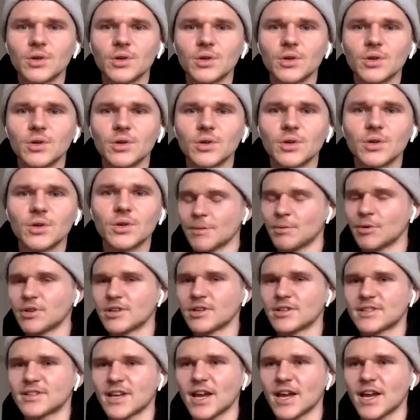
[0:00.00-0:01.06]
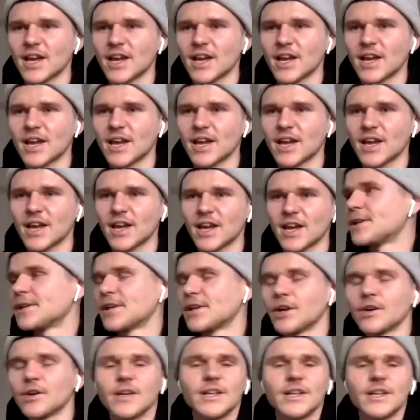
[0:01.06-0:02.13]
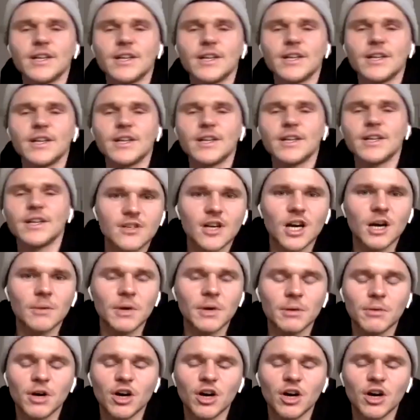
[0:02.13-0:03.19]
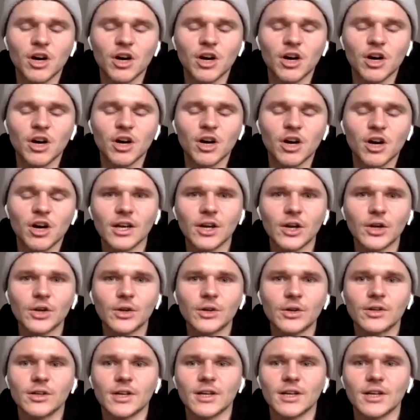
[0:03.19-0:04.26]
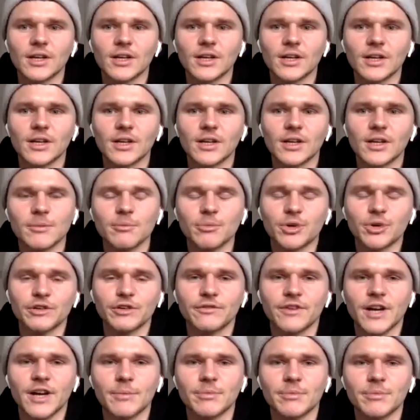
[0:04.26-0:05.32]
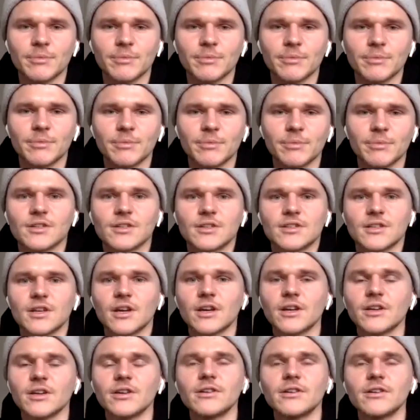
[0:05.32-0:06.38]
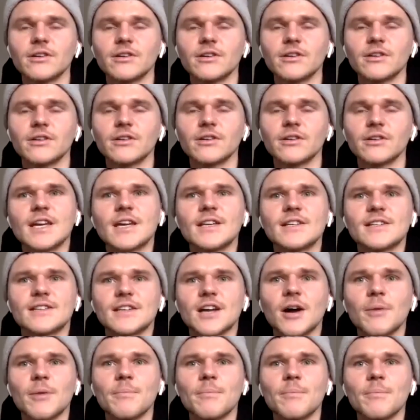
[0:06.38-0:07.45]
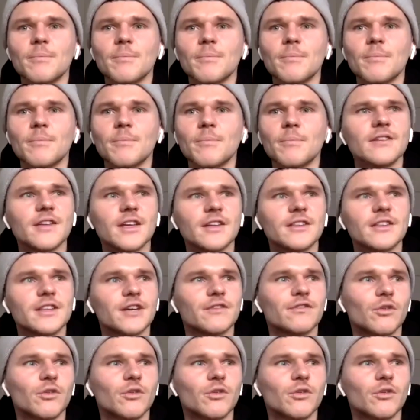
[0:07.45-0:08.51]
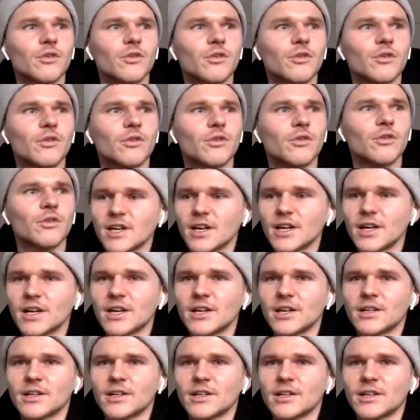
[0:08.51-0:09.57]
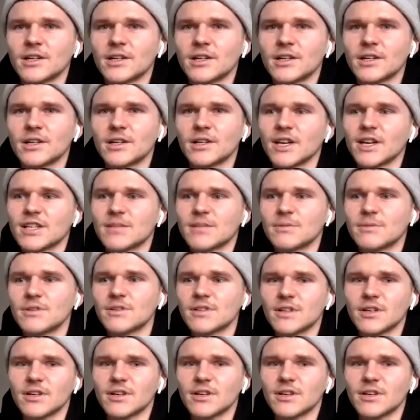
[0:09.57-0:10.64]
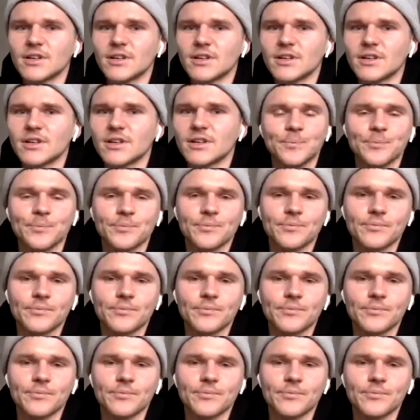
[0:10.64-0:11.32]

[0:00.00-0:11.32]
at all, but I'll step on the scales, you know, in 6 months' time, and I might have put on a kilo and still be the same body fat percentage. So it's they're different rewards to investments, aren't they?